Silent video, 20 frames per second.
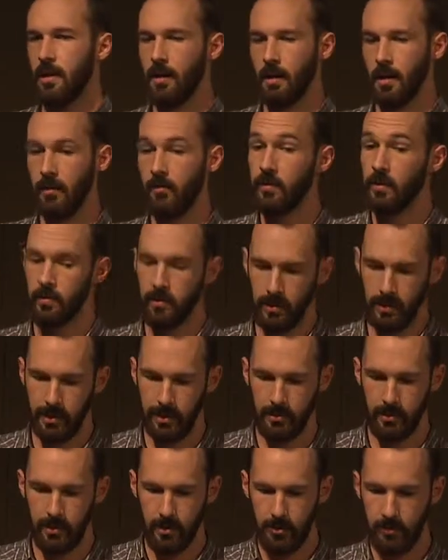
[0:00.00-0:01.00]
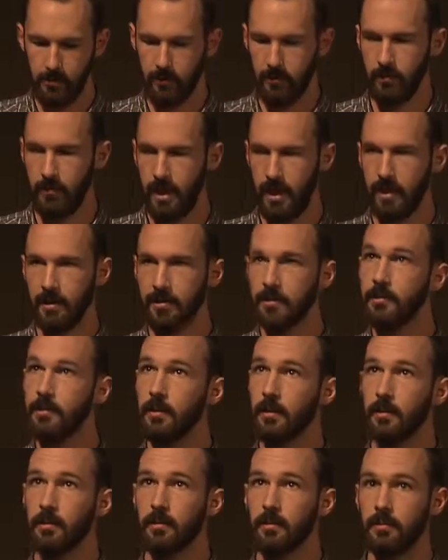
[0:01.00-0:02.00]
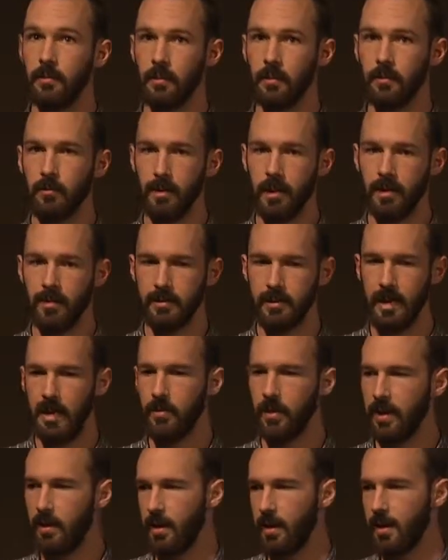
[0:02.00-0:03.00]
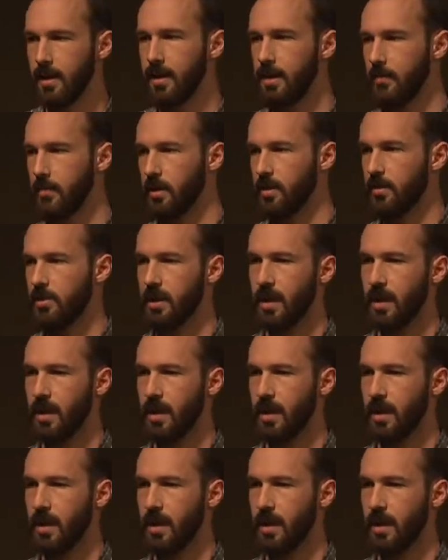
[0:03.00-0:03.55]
uh, if you delete the, I guess, the, the Glance API image,